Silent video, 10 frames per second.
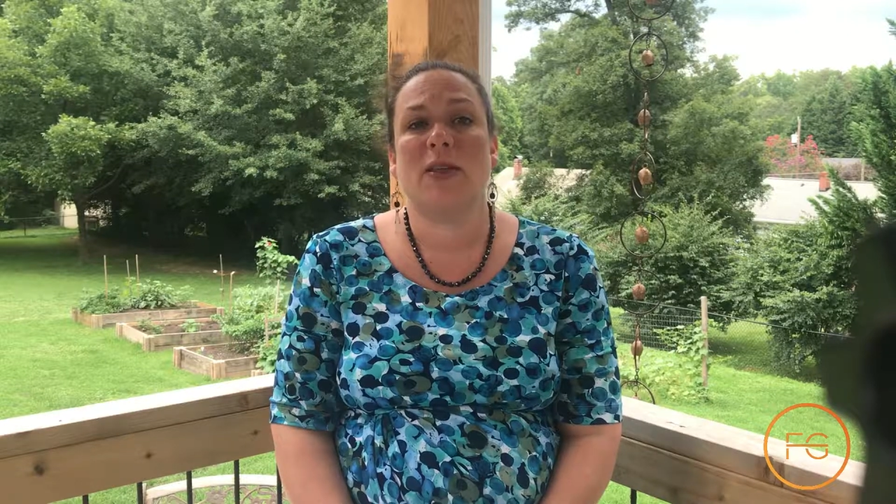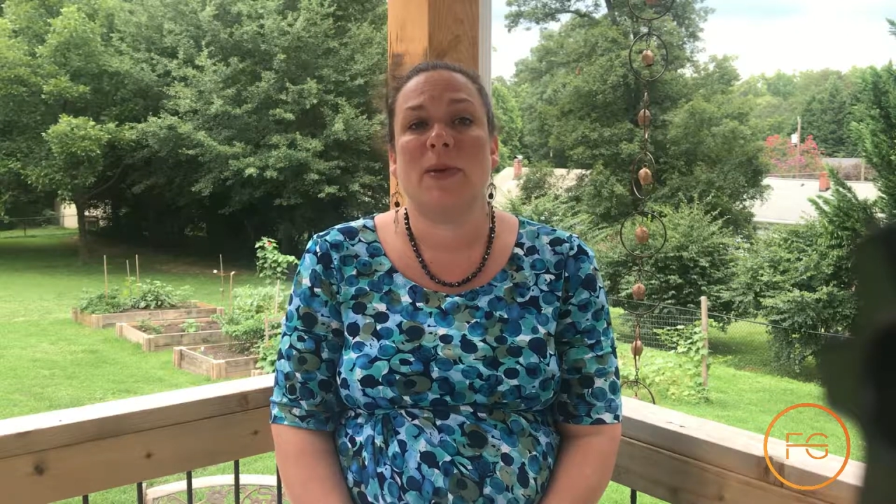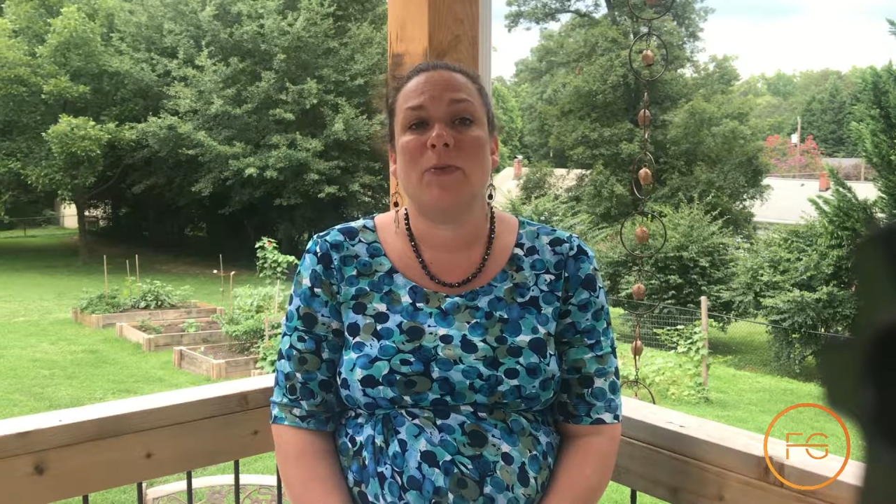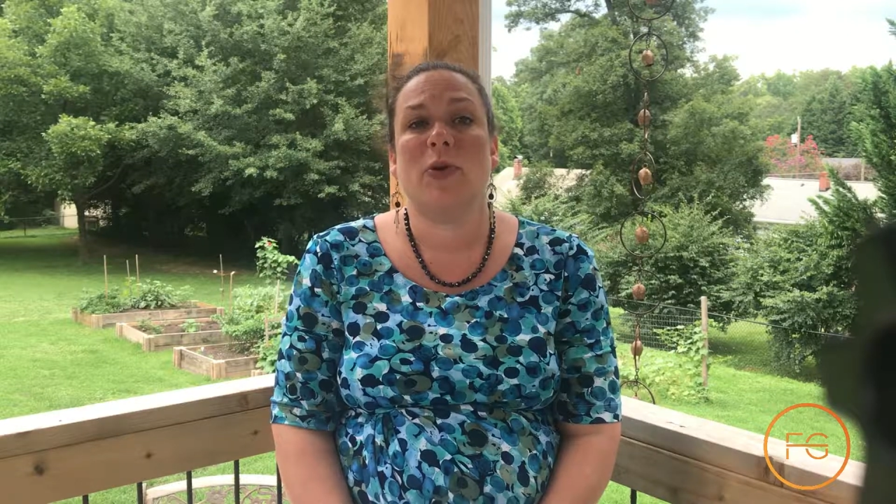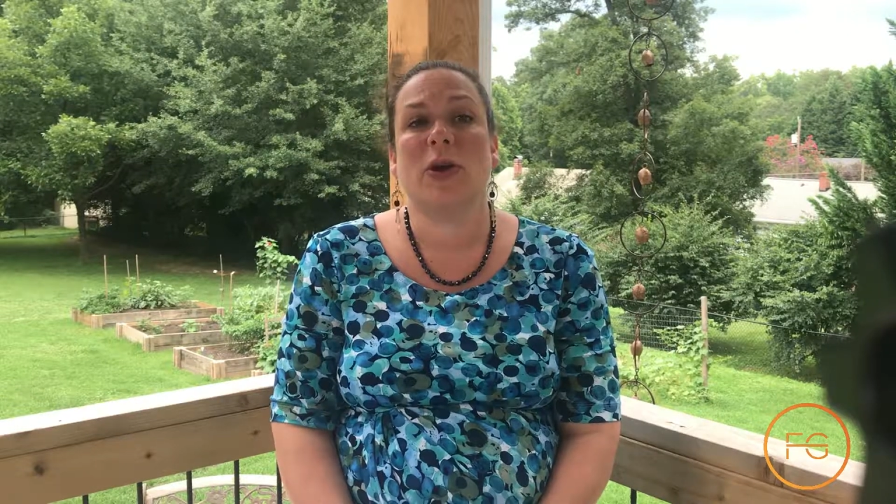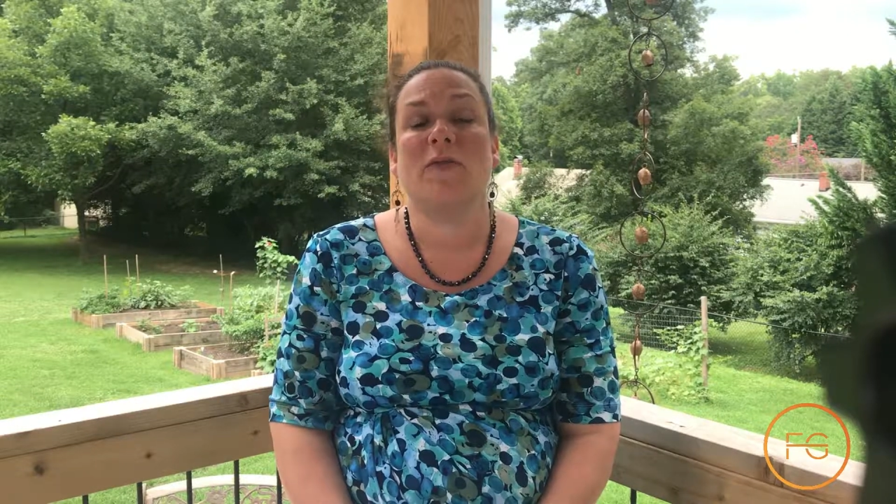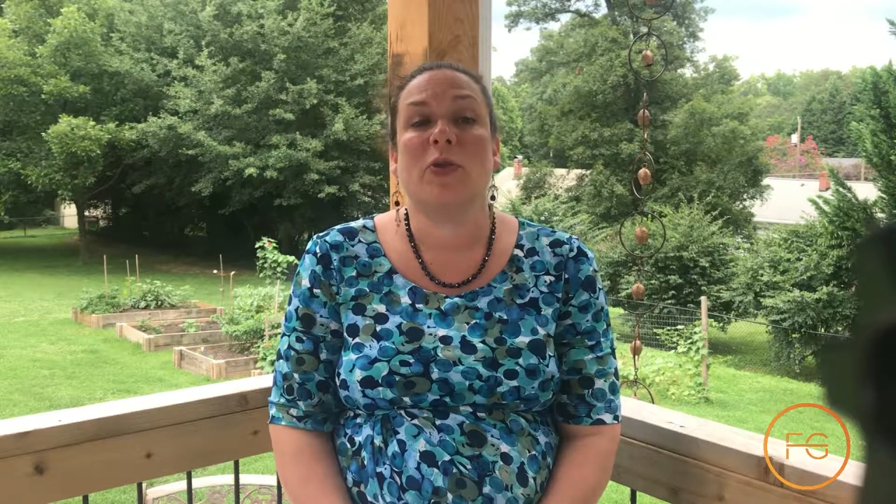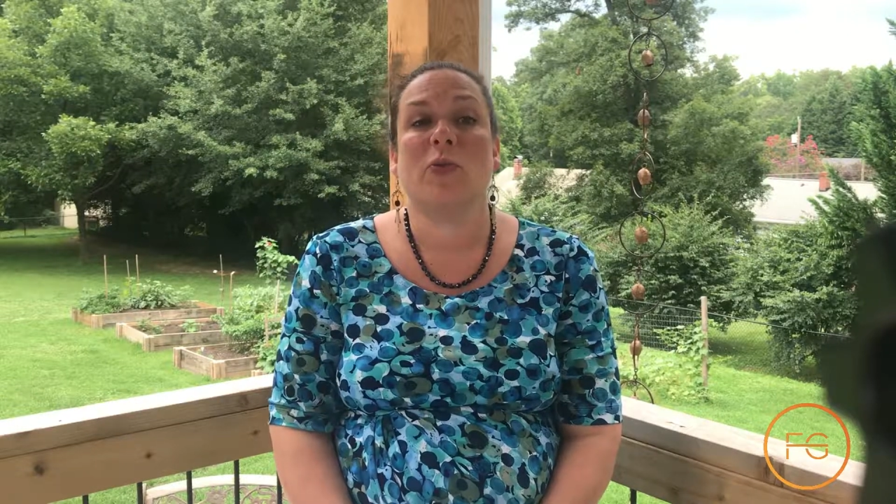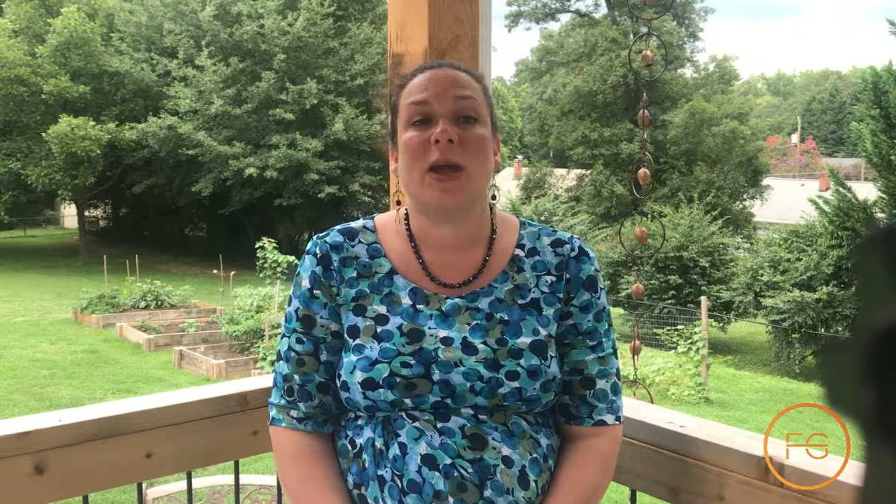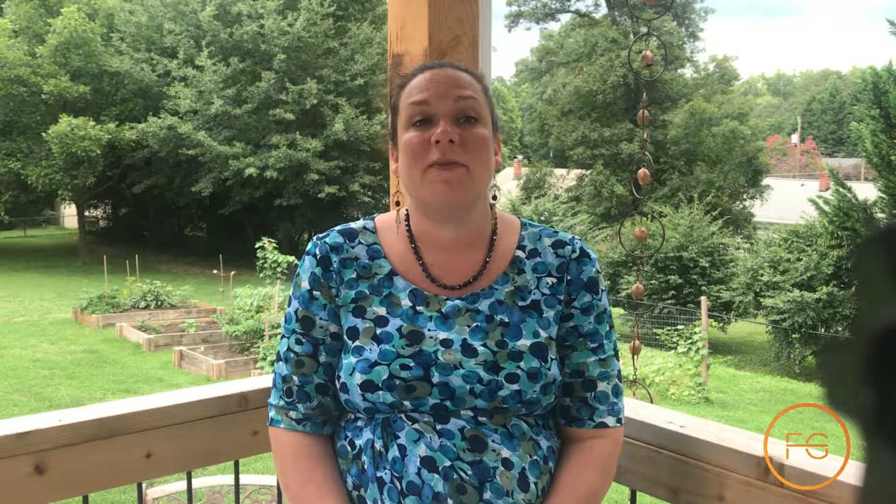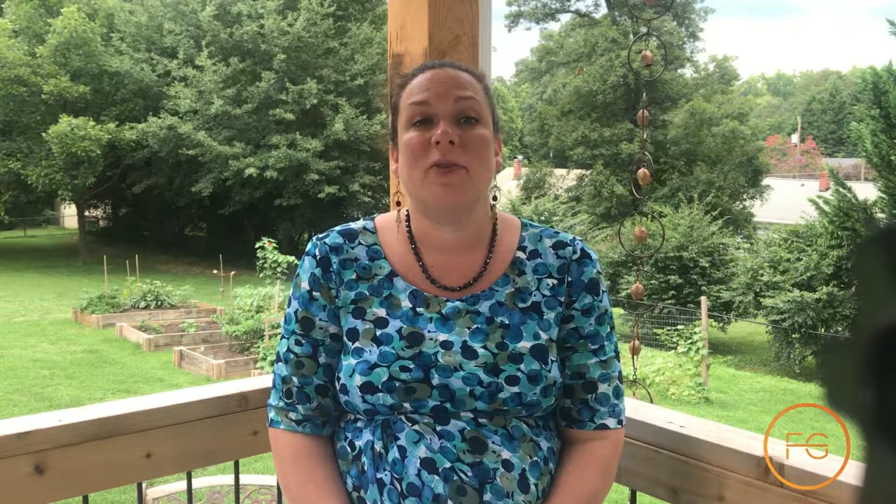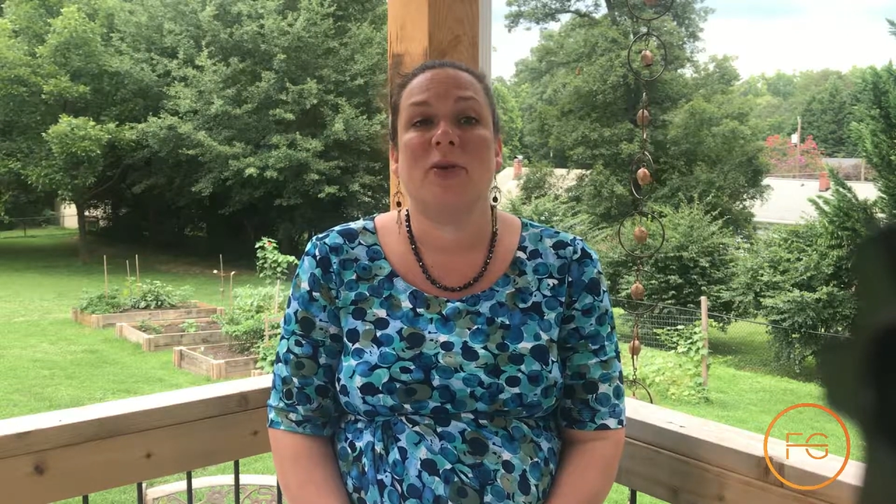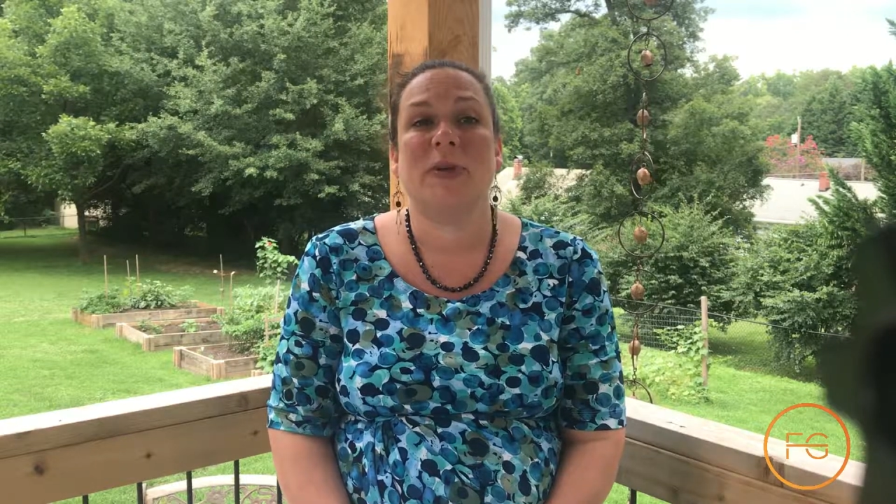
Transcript: that people get off on the right foot.